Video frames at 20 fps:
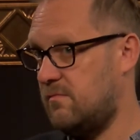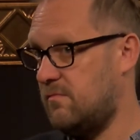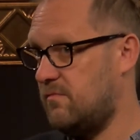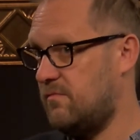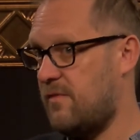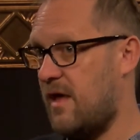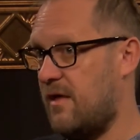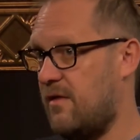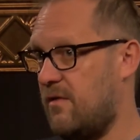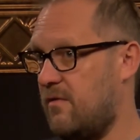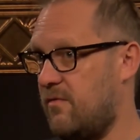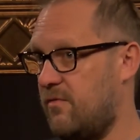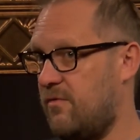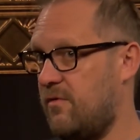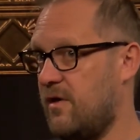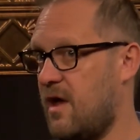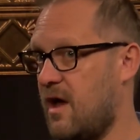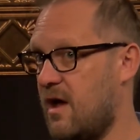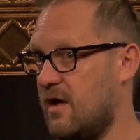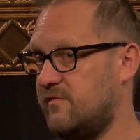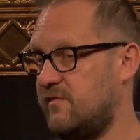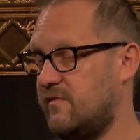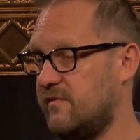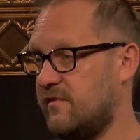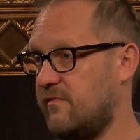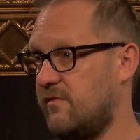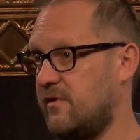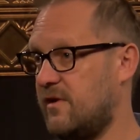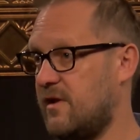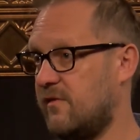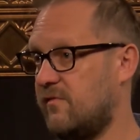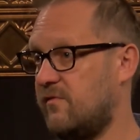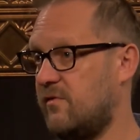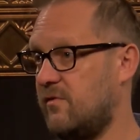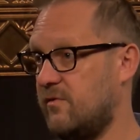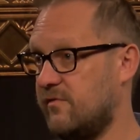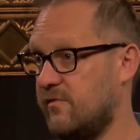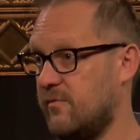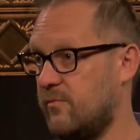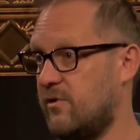that the guy she's living next
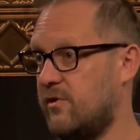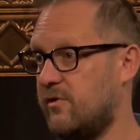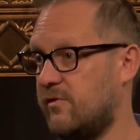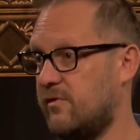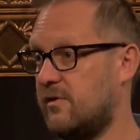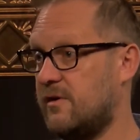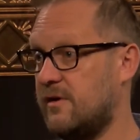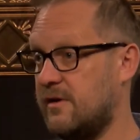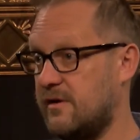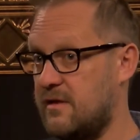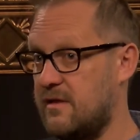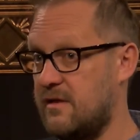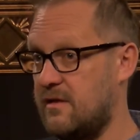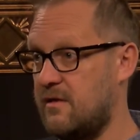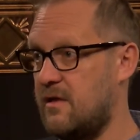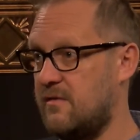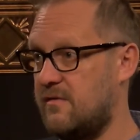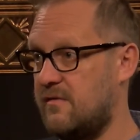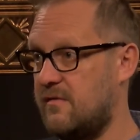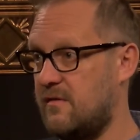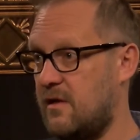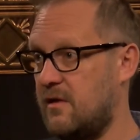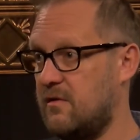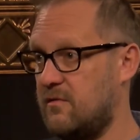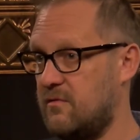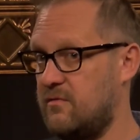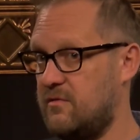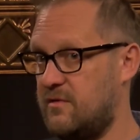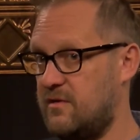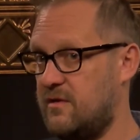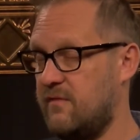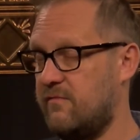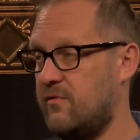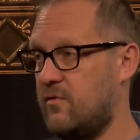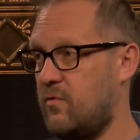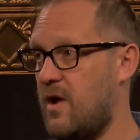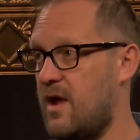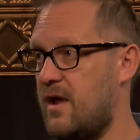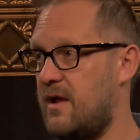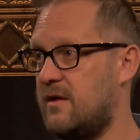to is a murderer. It's given
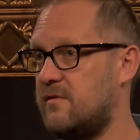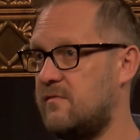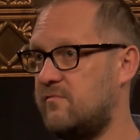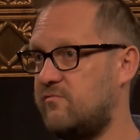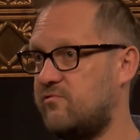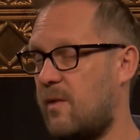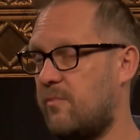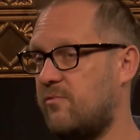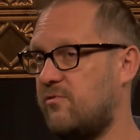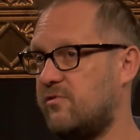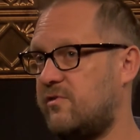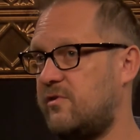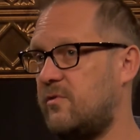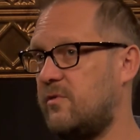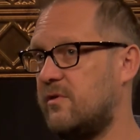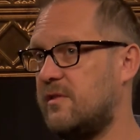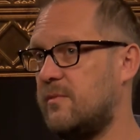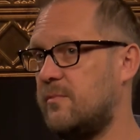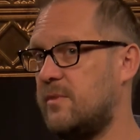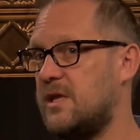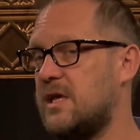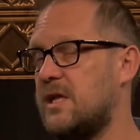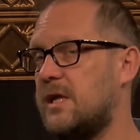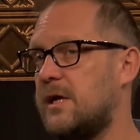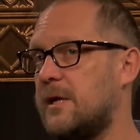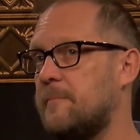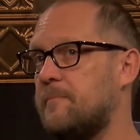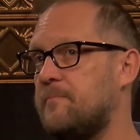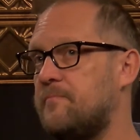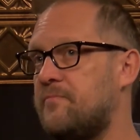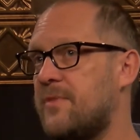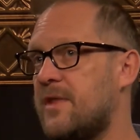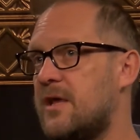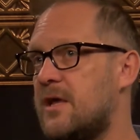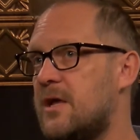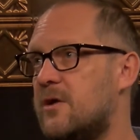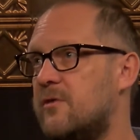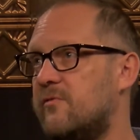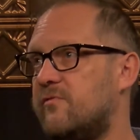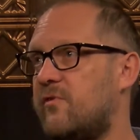away in chapter 2 at the beginning.
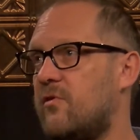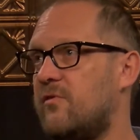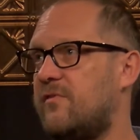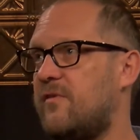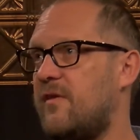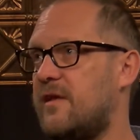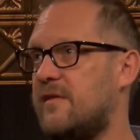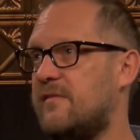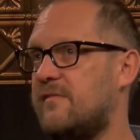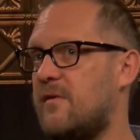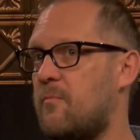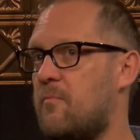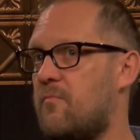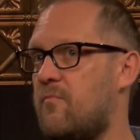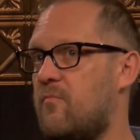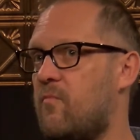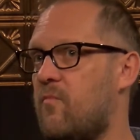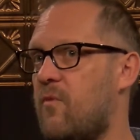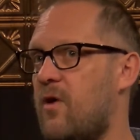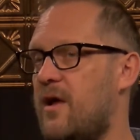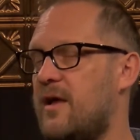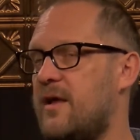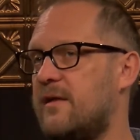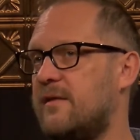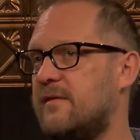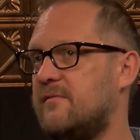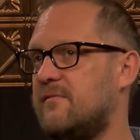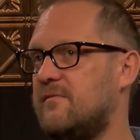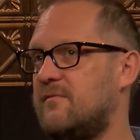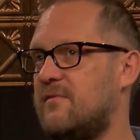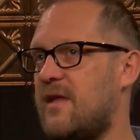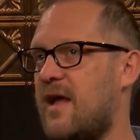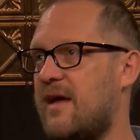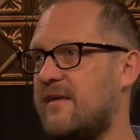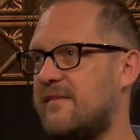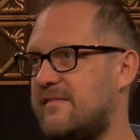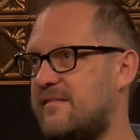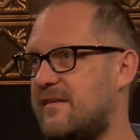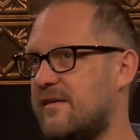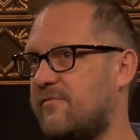So it
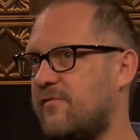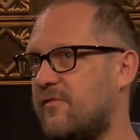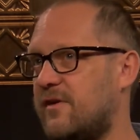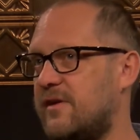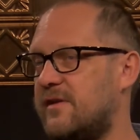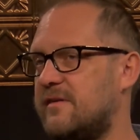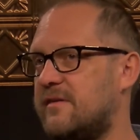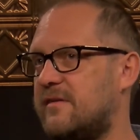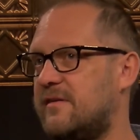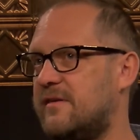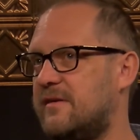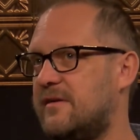has different